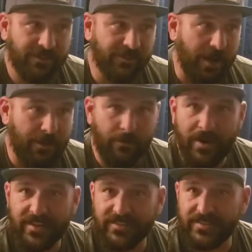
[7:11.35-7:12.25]
Scrap
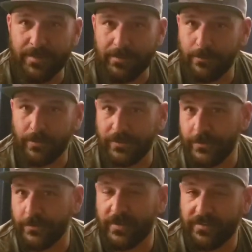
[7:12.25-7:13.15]
wise, it's maybe
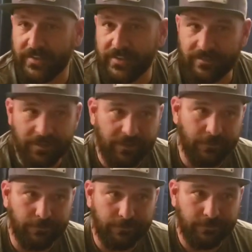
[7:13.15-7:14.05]
worth $250,
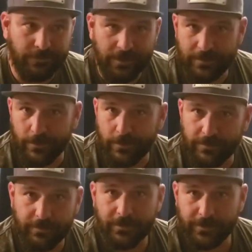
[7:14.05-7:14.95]
and
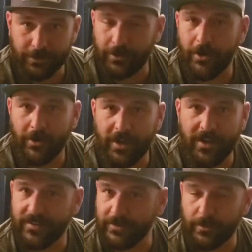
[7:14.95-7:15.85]
if you're a car
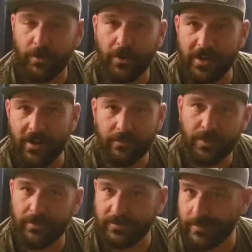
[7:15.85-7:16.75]
guy, then you can port it out
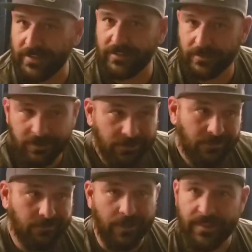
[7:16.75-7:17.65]
and probably make
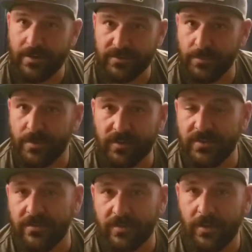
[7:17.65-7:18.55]

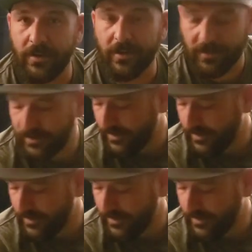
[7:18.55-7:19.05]
$1,000 off the car.